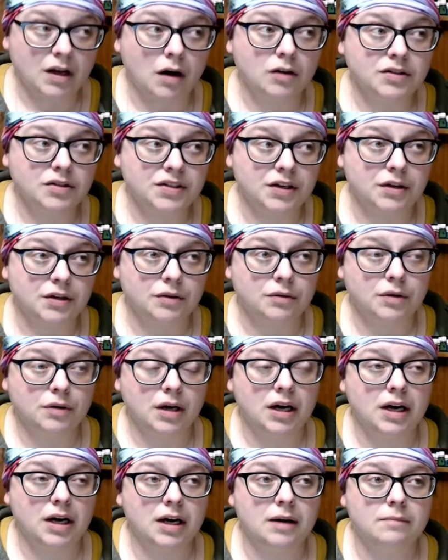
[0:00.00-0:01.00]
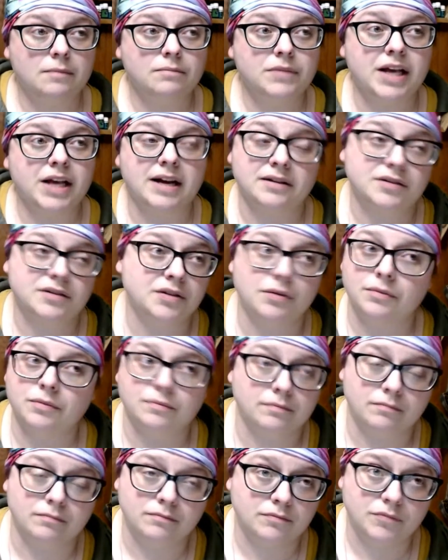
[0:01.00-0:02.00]
Also, um, yeah,
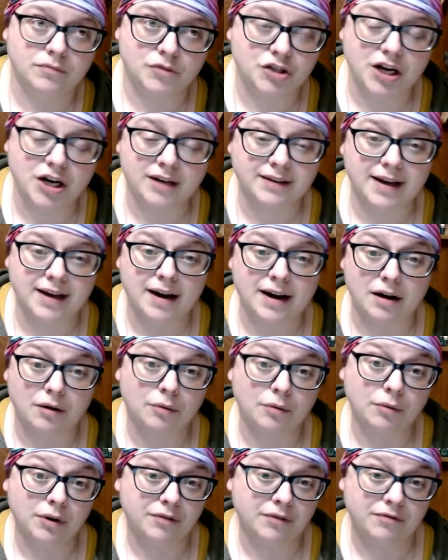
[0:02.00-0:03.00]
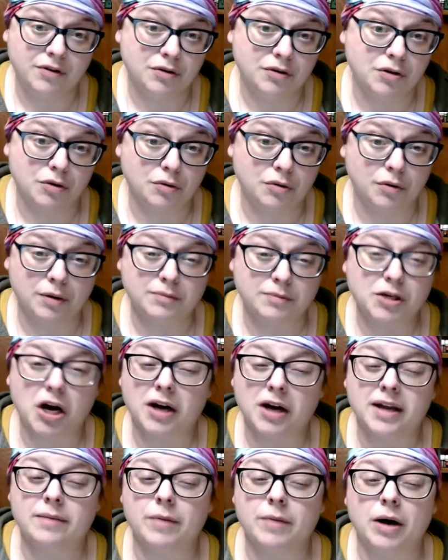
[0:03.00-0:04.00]
so check that out if you don't know what I'm
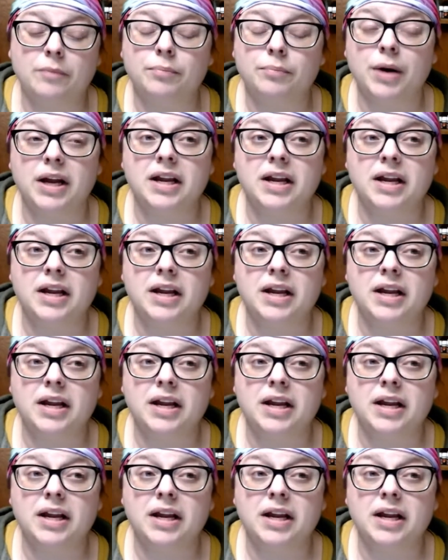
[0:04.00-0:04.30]
talking about.